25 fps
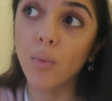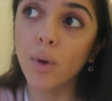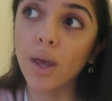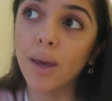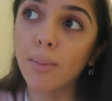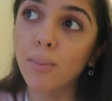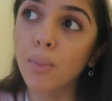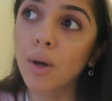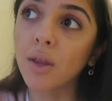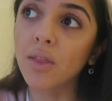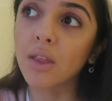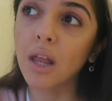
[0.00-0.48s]

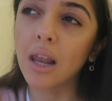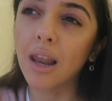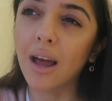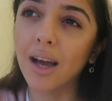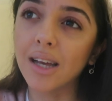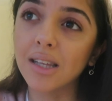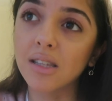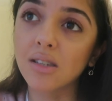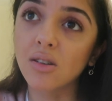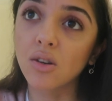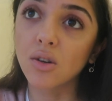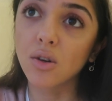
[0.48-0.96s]
We put the
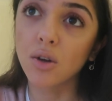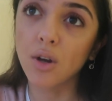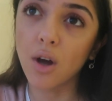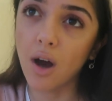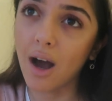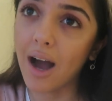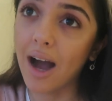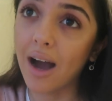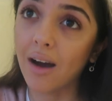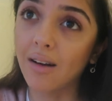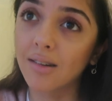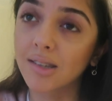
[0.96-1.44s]
lights on
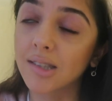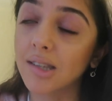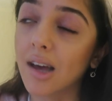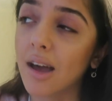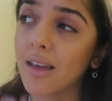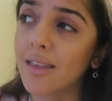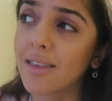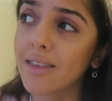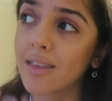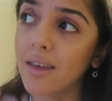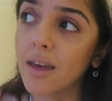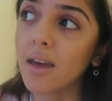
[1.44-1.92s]
our house,
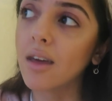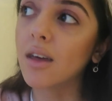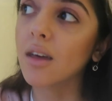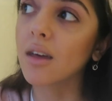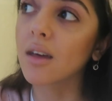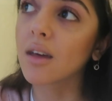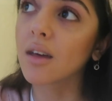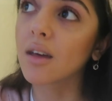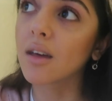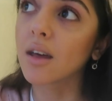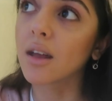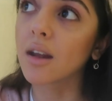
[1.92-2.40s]
I
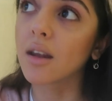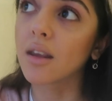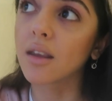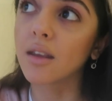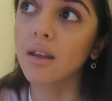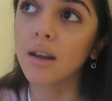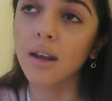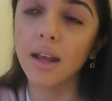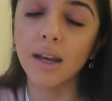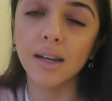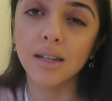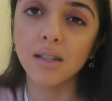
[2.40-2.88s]
think,
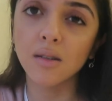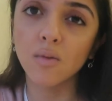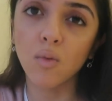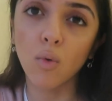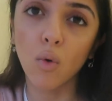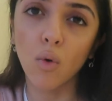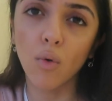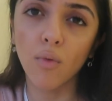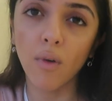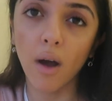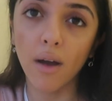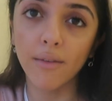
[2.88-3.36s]
in the next
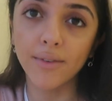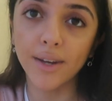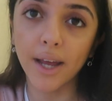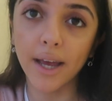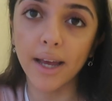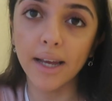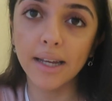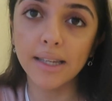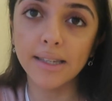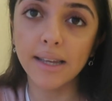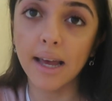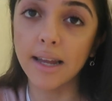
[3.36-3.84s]
4 or 5
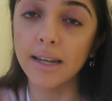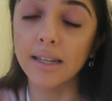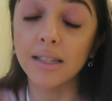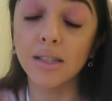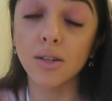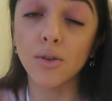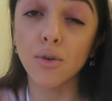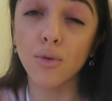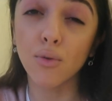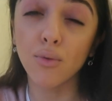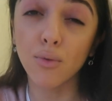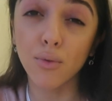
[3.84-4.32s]
days, and
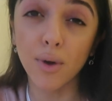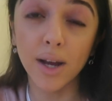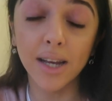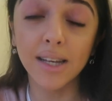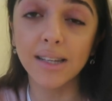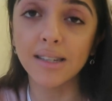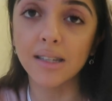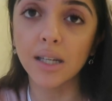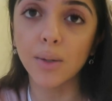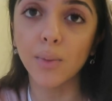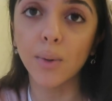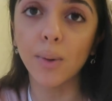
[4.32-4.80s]
it's
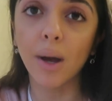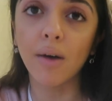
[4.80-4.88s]
crazy.